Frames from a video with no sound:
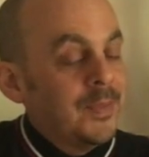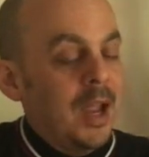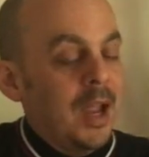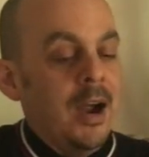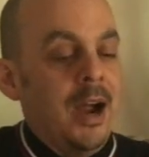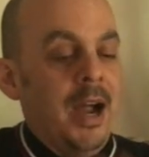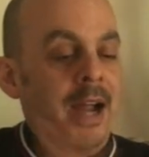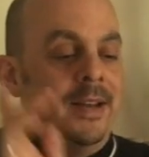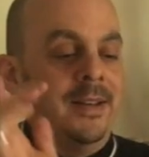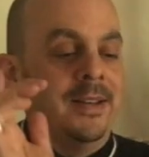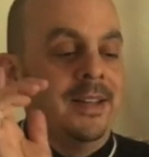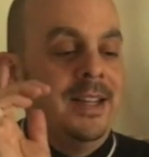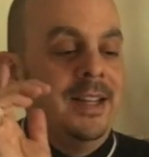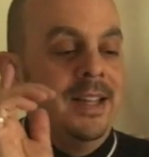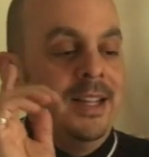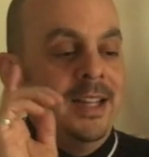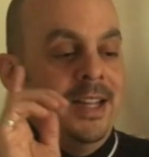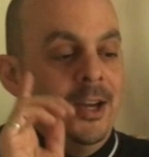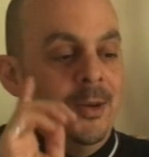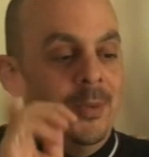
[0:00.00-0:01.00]
All right,
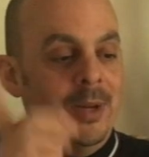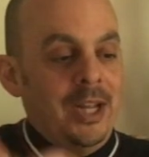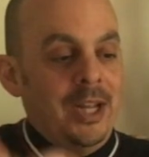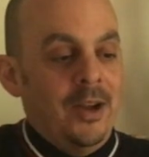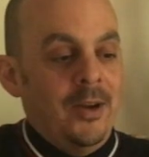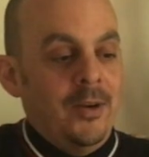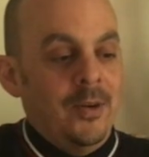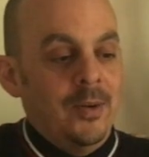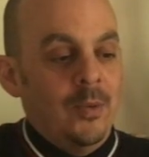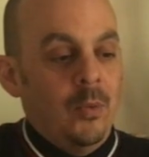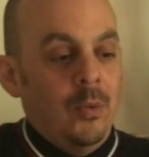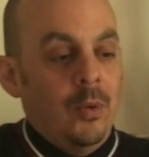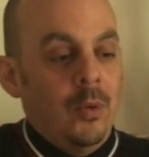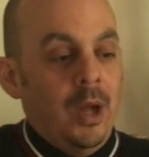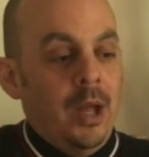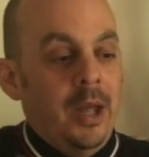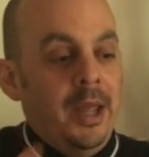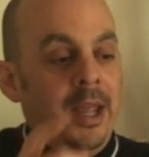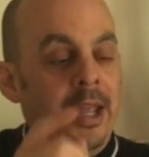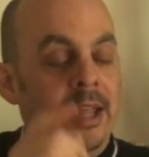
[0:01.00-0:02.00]
here we go.
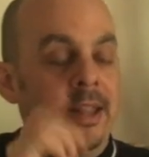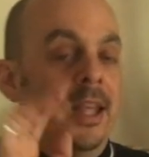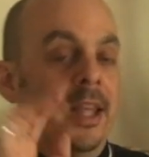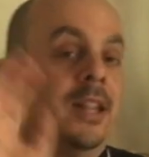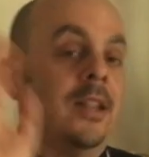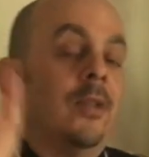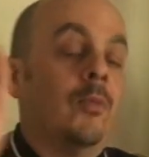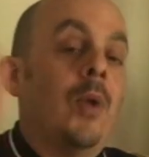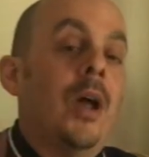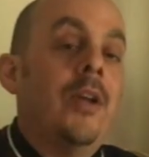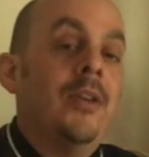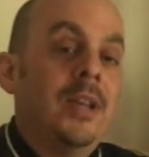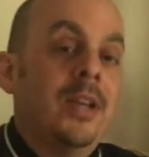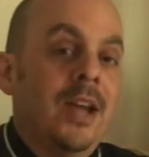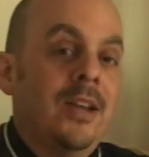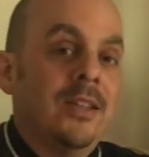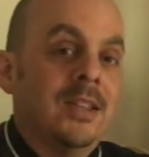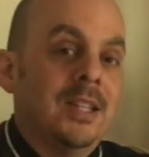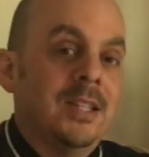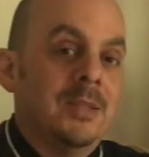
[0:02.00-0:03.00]
And then rounding
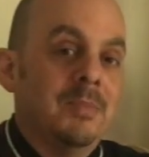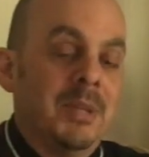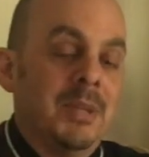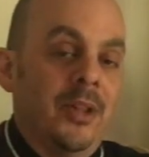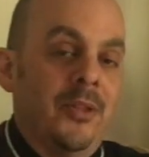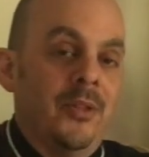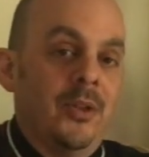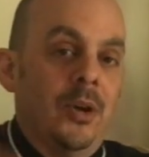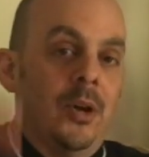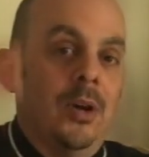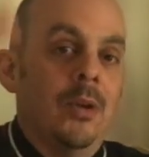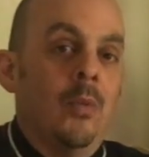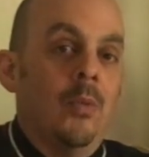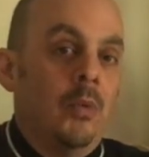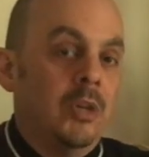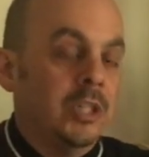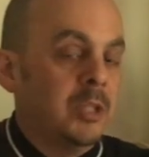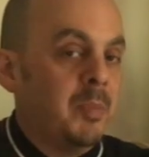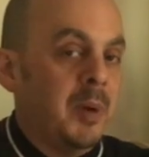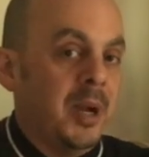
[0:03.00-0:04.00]
out this middle third,
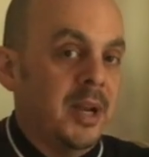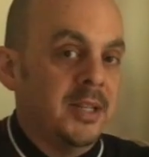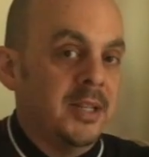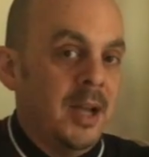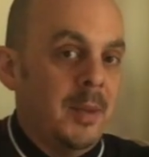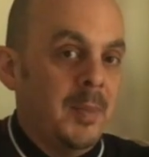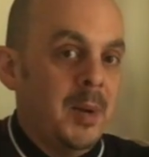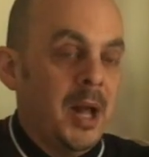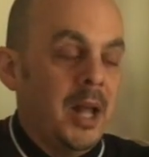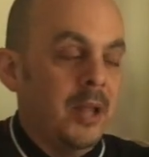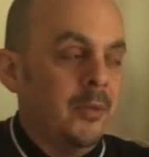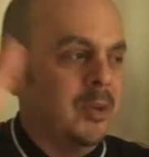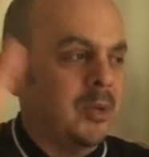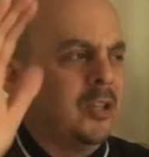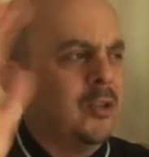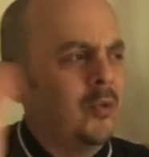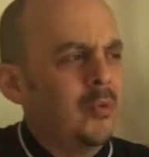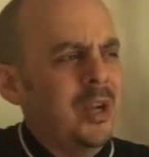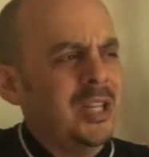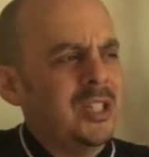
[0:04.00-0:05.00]
Once Upon a Time in
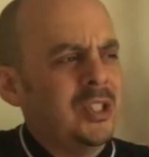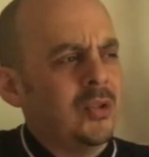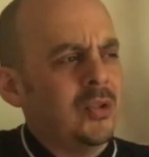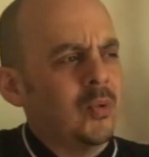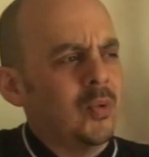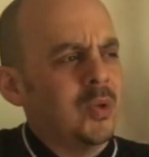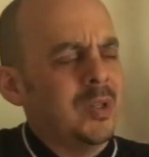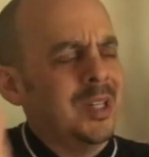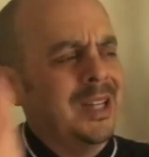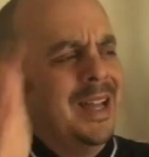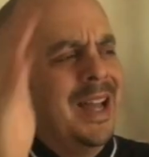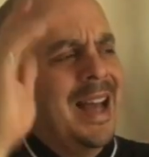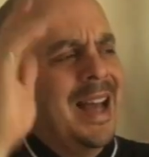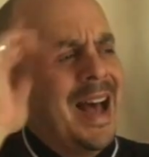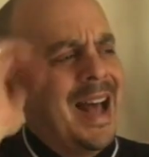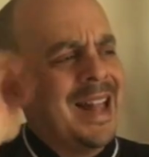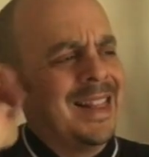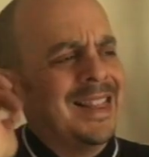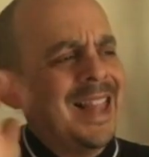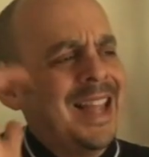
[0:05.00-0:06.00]
Hollywood. Great story.
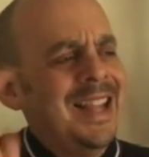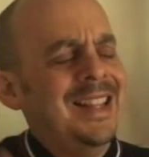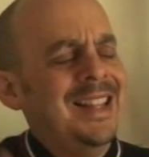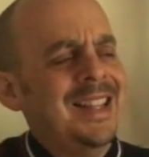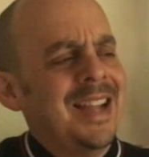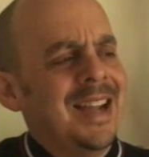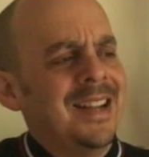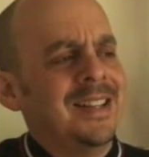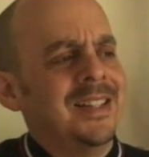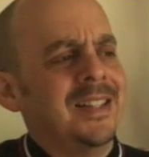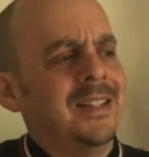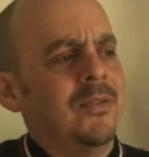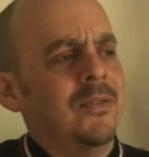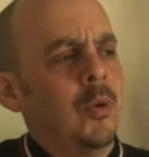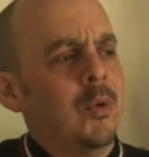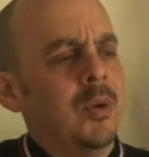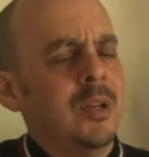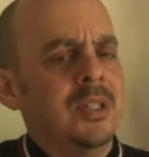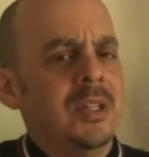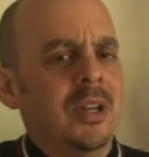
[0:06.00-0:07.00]
I like the idea of
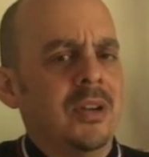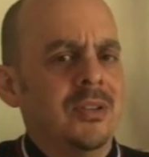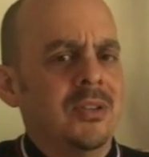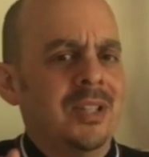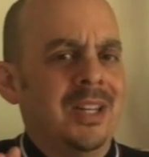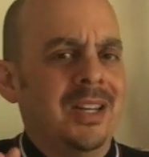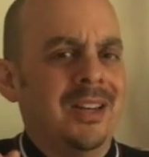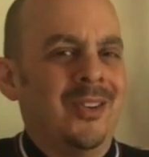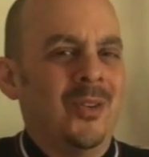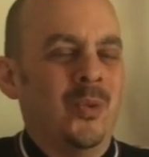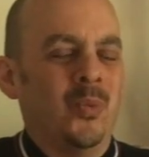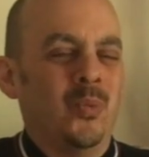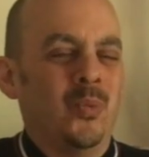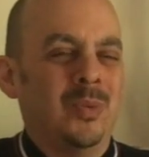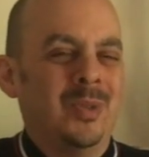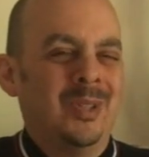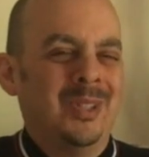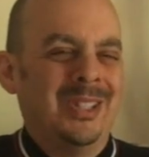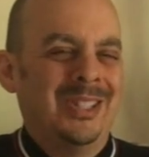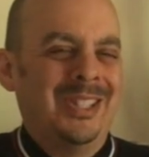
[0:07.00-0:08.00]
Quentin Tarantino
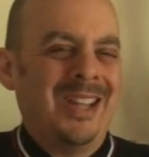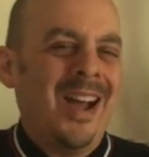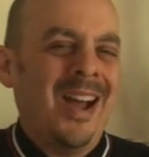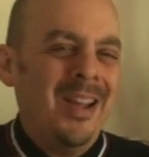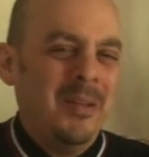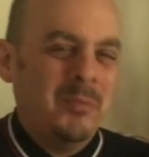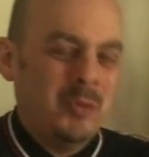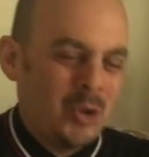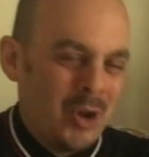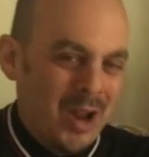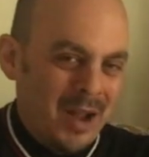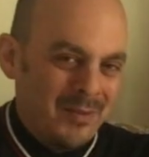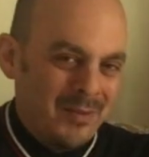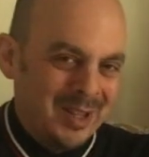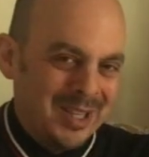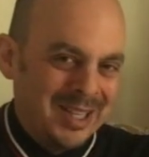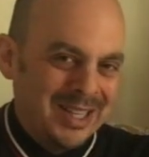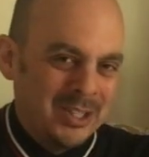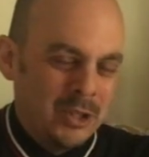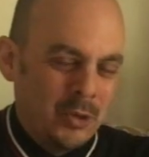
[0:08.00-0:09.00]
time
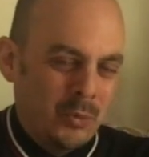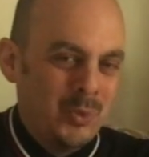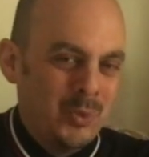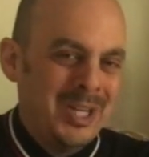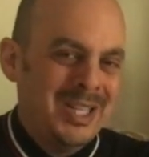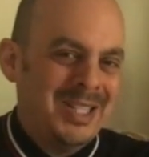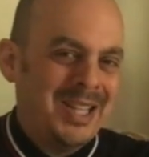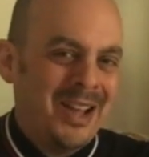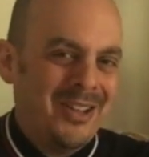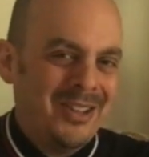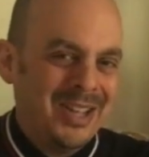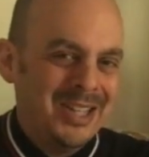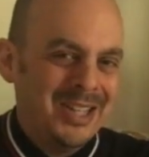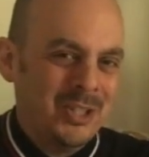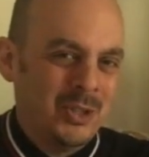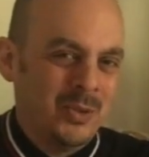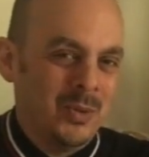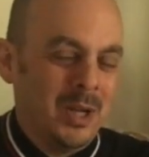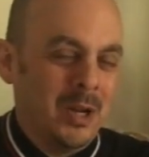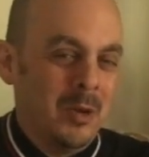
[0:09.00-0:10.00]
traveling to retell
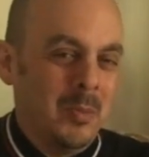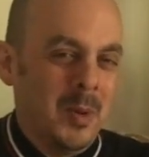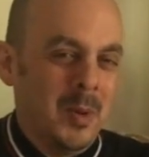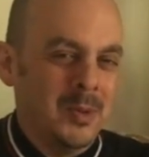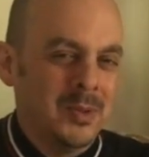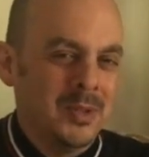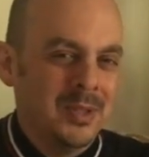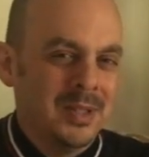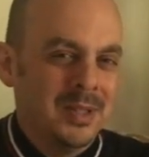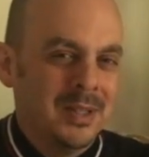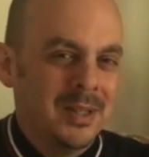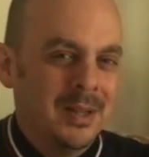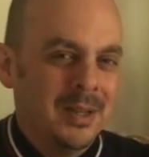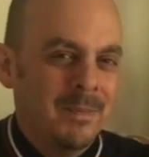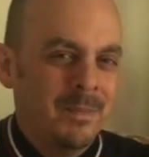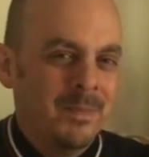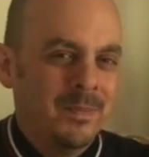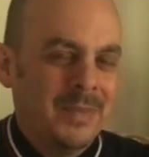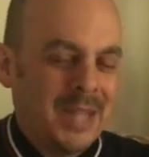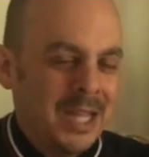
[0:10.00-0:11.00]
history almost.
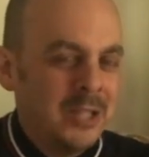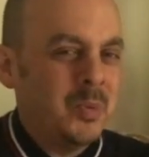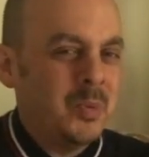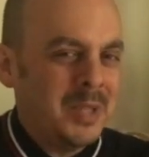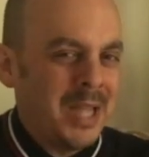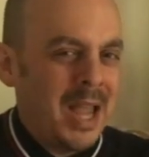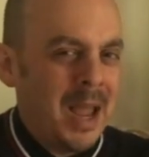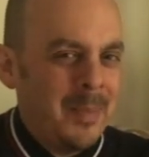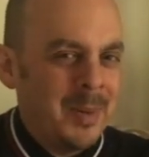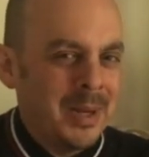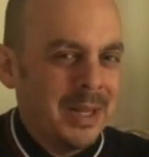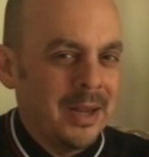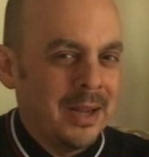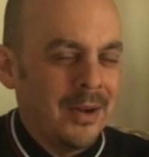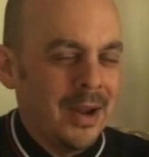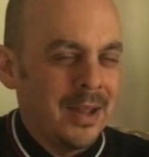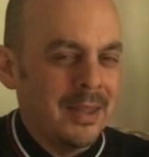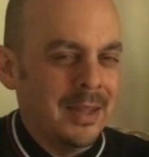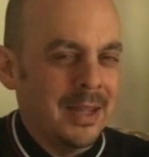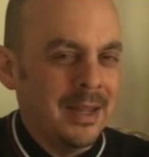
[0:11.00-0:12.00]
That's what's happening
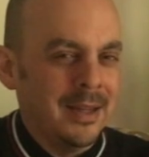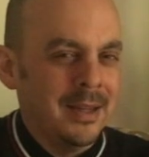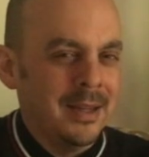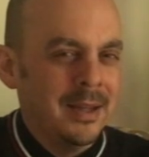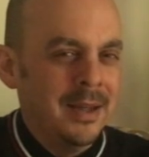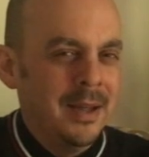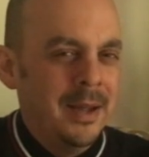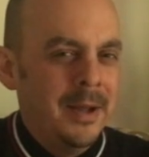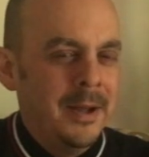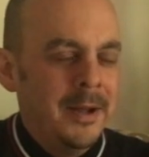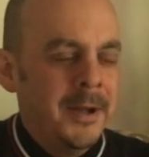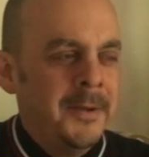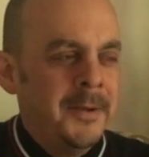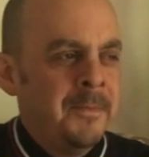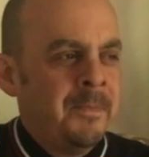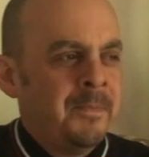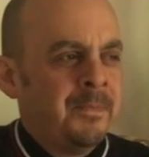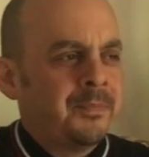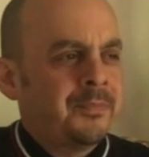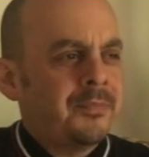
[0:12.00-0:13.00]
here, I think.
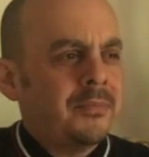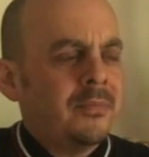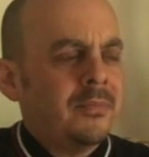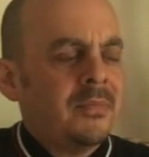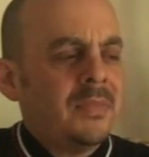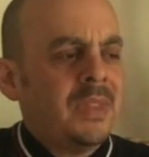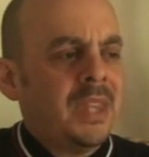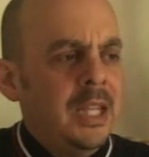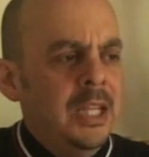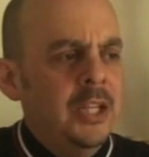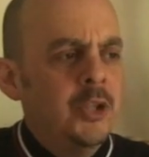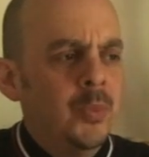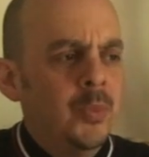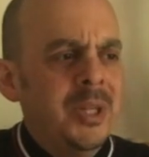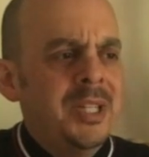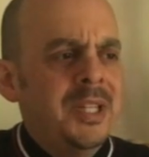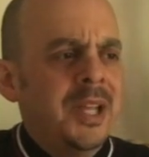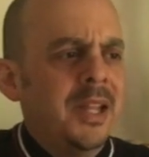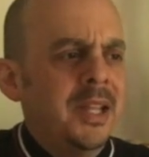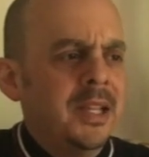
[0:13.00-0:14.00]
he's
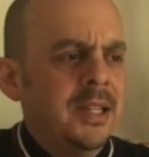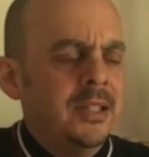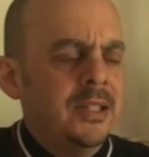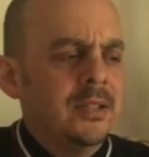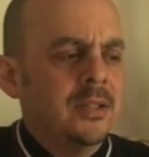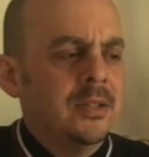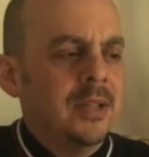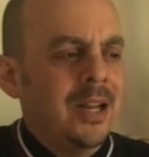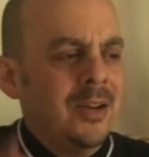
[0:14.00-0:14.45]
retelling us.